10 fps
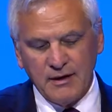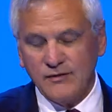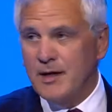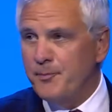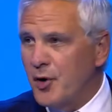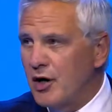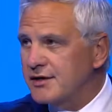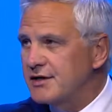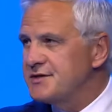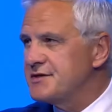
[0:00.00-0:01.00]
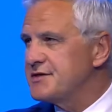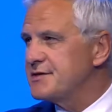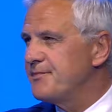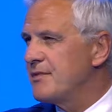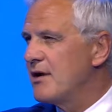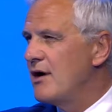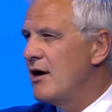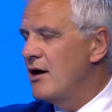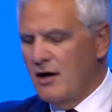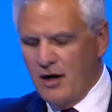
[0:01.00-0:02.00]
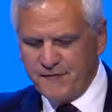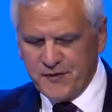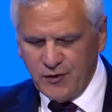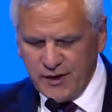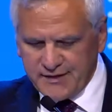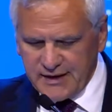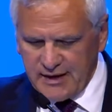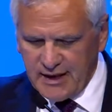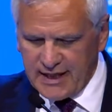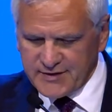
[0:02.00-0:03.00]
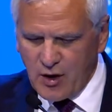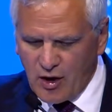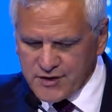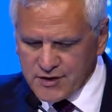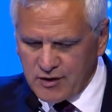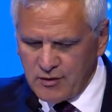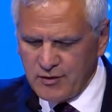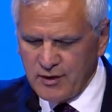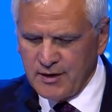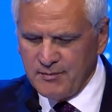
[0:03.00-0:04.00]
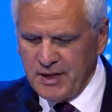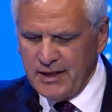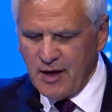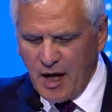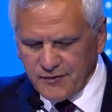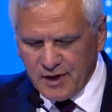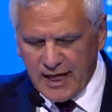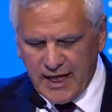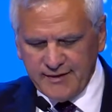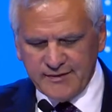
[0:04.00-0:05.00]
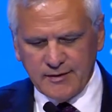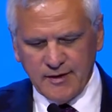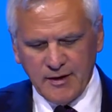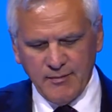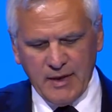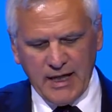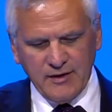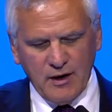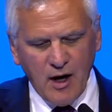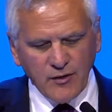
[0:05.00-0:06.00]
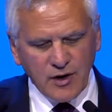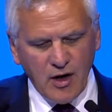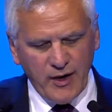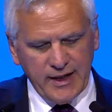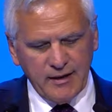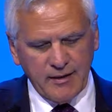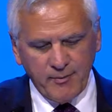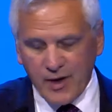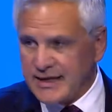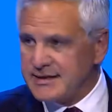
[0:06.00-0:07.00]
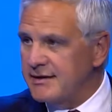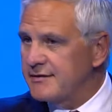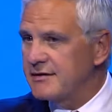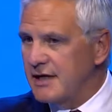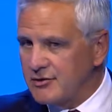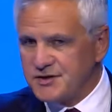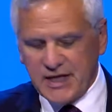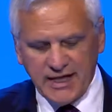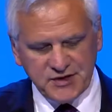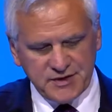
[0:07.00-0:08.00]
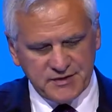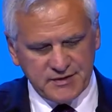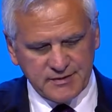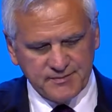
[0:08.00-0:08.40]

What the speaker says: The importance of unity has also been underlined by the ongoing Brexit negotiations.